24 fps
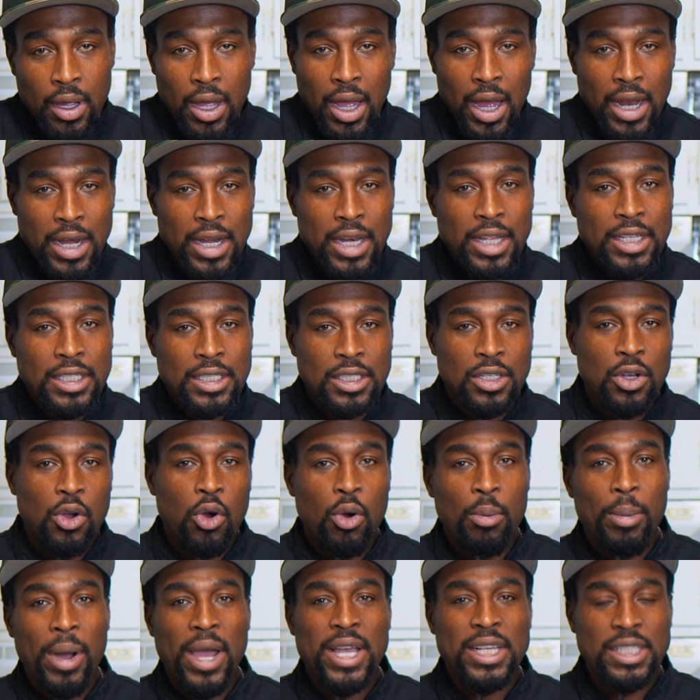And this go
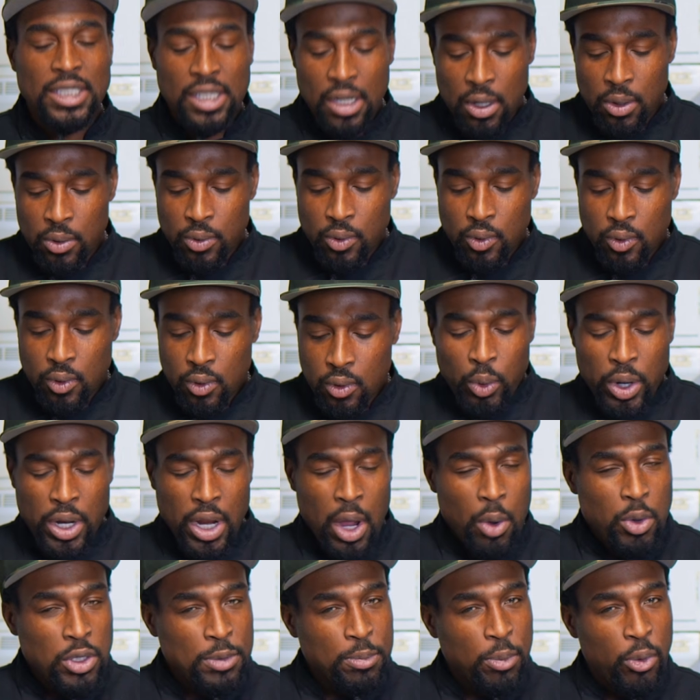by sound. When I
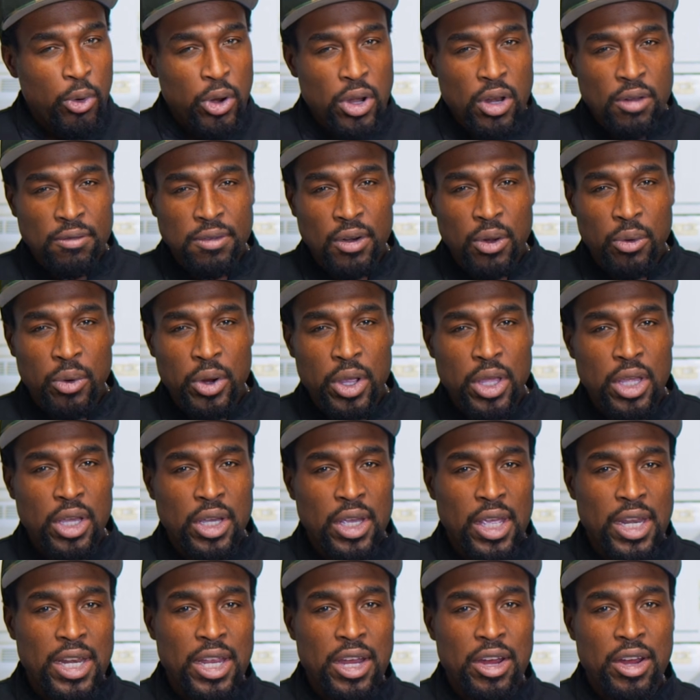was pouring the flour, you
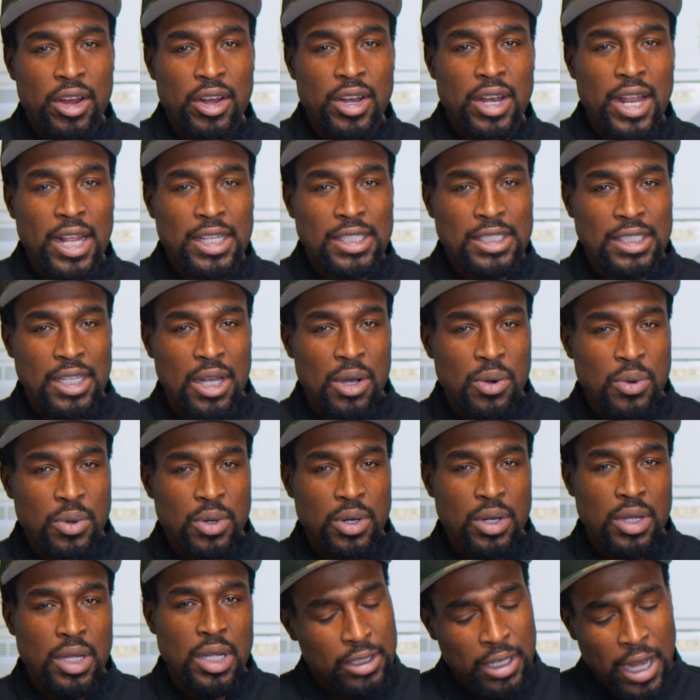can hear that
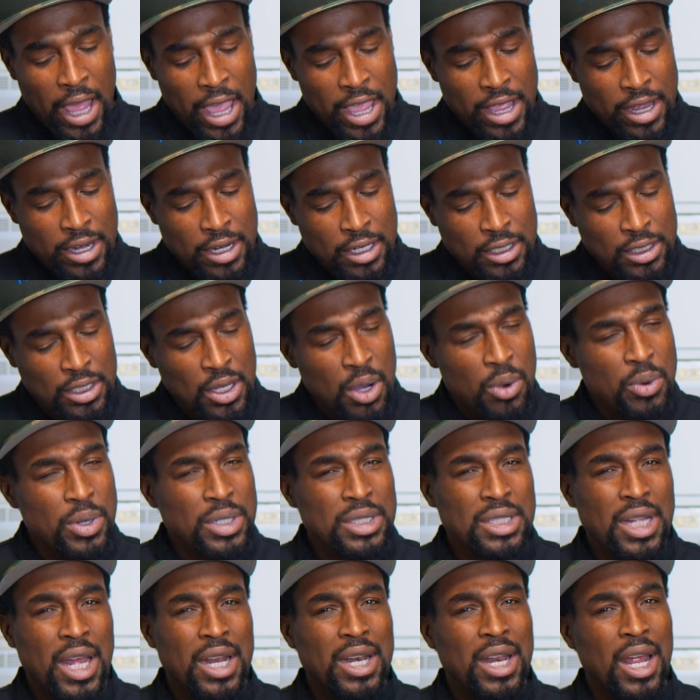sound, like the sound is
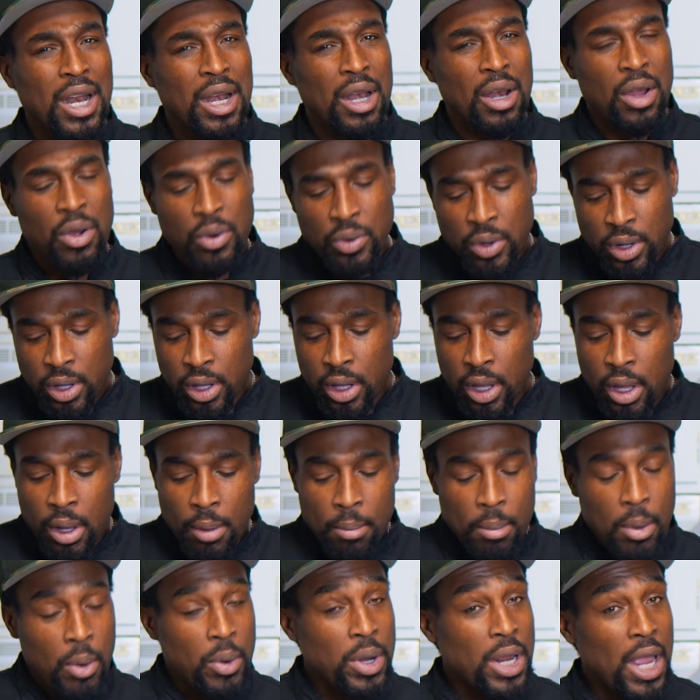not that loud,
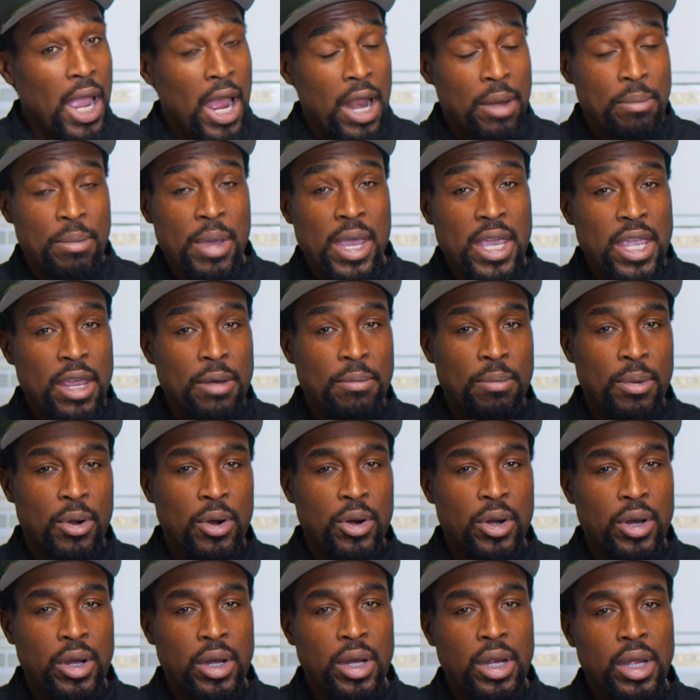but when you add baking
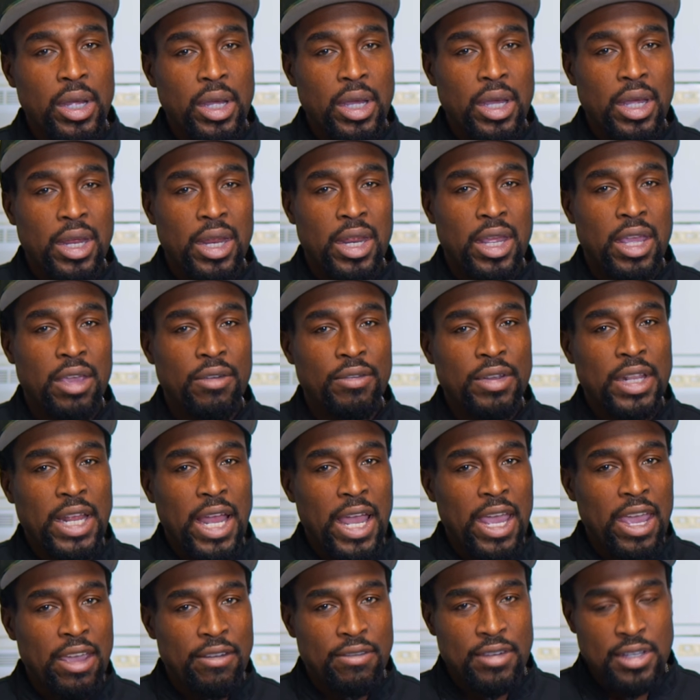powder, you give it a
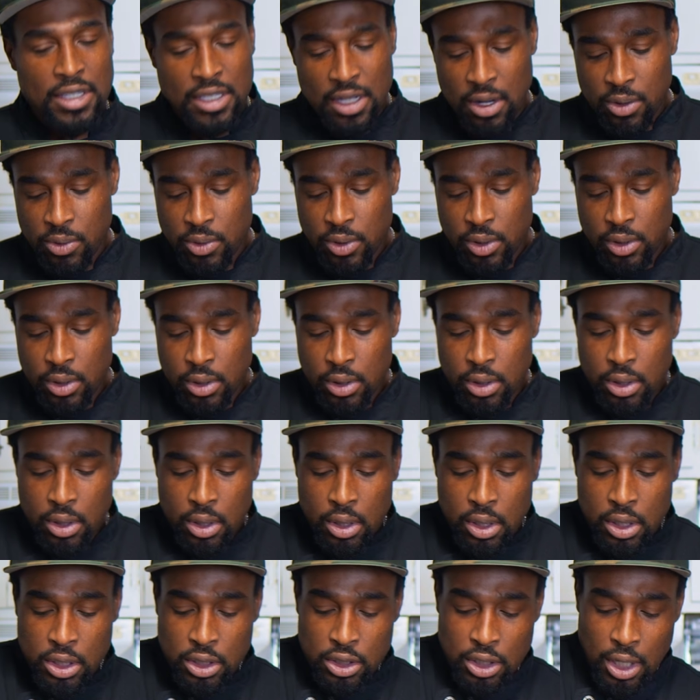heavy sound.
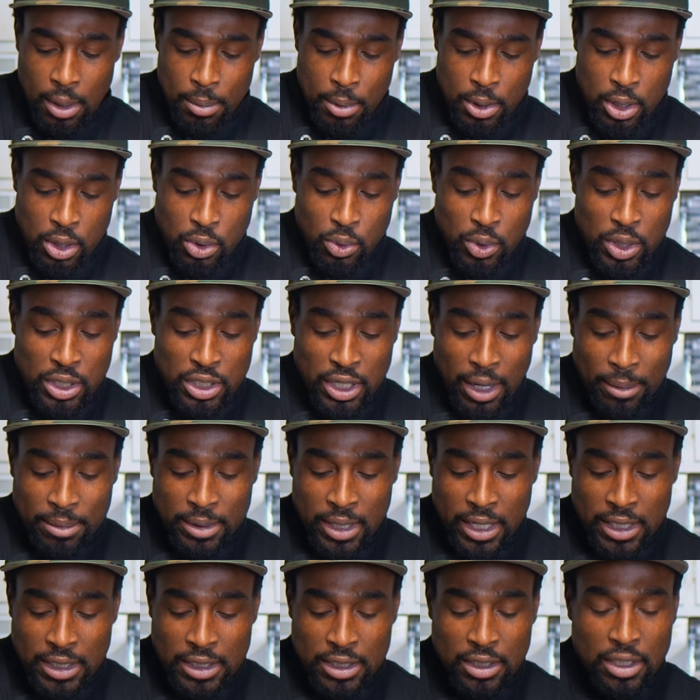So I'm gonna do the drop
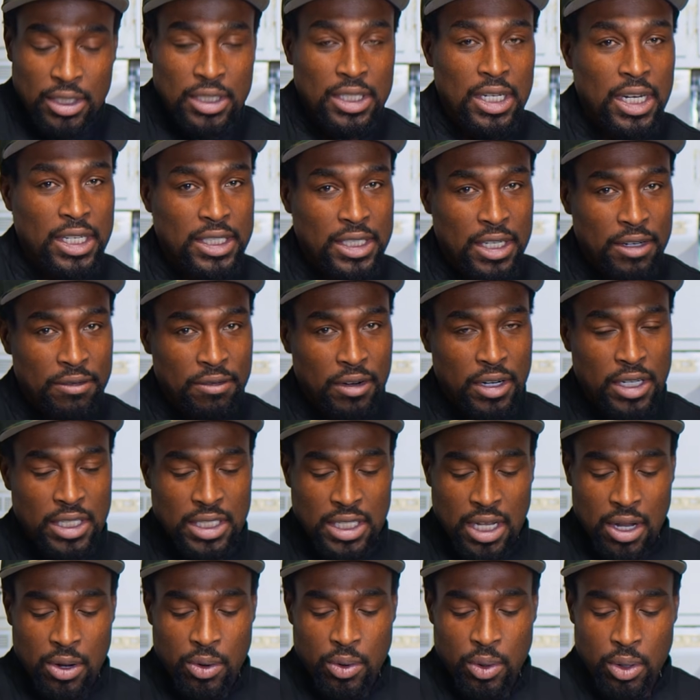test. Just listen for the
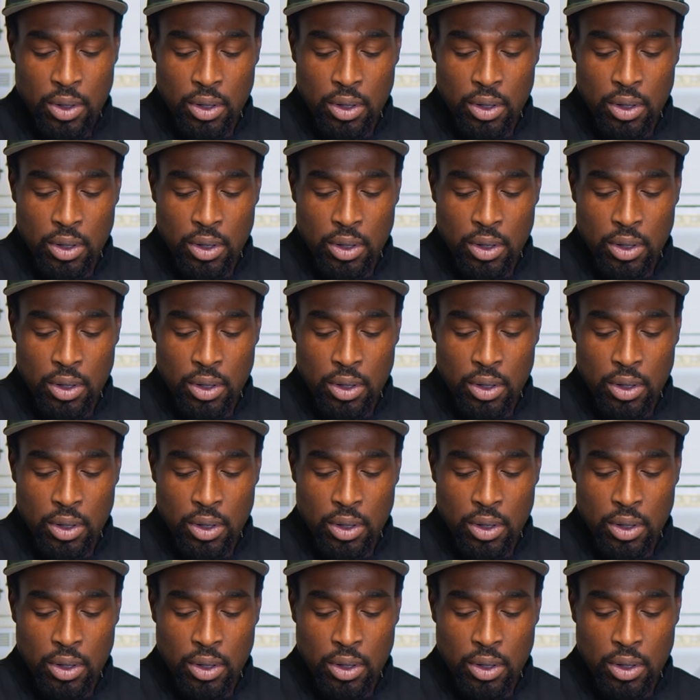sound.